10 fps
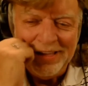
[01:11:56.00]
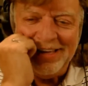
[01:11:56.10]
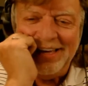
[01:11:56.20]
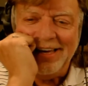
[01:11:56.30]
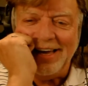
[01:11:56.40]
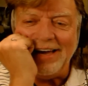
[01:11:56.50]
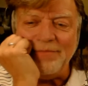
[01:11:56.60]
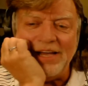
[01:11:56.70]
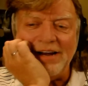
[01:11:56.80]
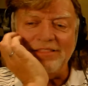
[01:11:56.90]
Yeah,
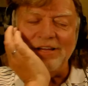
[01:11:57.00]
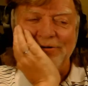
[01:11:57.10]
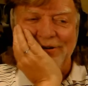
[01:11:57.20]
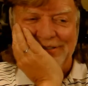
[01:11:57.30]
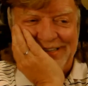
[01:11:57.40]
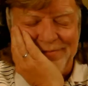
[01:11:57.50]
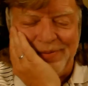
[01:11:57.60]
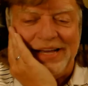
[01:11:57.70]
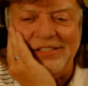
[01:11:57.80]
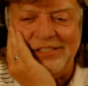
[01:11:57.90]
man, I think we're on the same
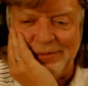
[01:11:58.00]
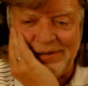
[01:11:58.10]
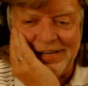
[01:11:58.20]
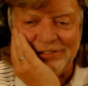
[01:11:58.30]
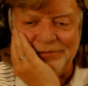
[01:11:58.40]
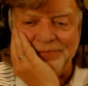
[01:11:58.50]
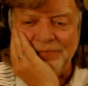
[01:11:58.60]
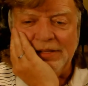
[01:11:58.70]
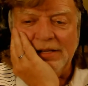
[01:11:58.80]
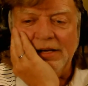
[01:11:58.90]
page there, Basil.
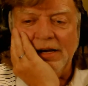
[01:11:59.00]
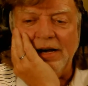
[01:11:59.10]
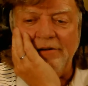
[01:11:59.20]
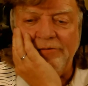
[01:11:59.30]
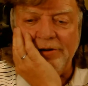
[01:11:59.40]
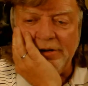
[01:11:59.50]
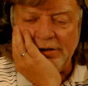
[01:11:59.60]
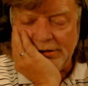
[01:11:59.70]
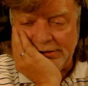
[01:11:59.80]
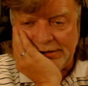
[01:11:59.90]

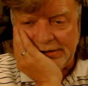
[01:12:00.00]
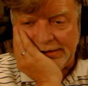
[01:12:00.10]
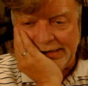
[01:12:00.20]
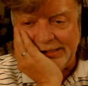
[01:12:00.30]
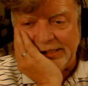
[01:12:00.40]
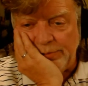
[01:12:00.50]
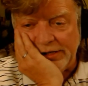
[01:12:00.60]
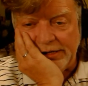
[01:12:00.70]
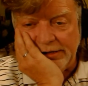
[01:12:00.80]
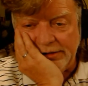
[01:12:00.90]
Phil, Itchy
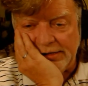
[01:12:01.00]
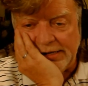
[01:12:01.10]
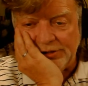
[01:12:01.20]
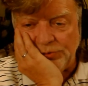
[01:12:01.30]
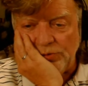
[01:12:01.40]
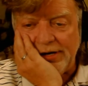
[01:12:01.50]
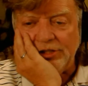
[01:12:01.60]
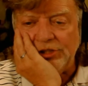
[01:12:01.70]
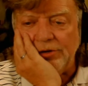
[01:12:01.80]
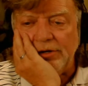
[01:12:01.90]
Brother, asked, what
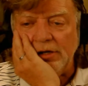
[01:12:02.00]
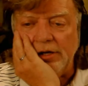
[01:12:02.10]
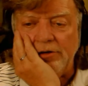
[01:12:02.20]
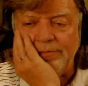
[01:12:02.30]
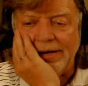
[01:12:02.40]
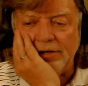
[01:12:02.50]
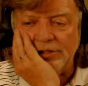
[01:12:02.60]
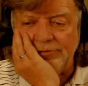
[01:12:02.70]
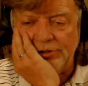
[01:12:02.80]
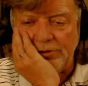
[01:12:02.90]
is your load box
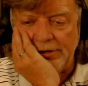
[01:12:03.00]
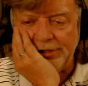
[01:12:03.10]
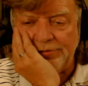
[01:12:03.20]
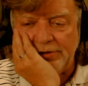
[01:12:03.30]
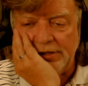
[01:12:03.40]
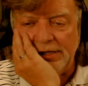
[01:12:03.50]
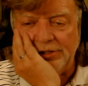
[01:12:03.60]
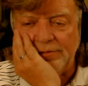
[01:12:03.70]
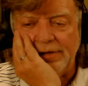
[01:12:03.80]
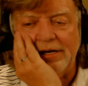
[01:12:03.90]
of choice for the
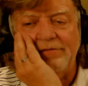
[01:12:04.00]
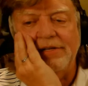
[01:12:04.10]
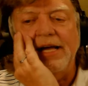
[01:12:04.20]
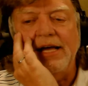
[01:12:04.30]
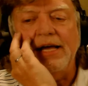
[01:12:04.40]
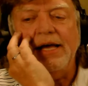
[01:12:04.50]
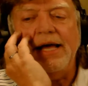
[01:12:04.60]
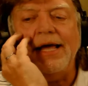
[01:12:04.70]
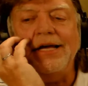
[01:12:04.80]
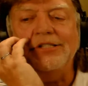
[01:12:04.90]
least amount of
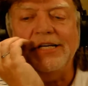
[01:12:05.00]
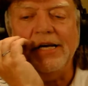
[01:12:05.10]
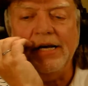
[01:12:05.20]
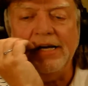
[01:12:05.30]
aging, if